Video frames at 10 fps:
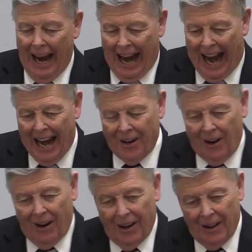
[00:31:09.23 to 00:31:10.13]
And
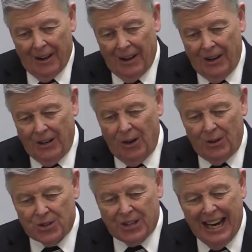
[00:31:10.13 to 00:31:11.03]
you
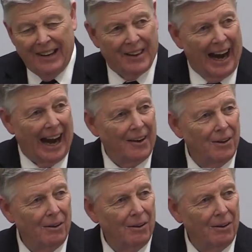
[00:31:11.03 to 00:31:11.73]
see that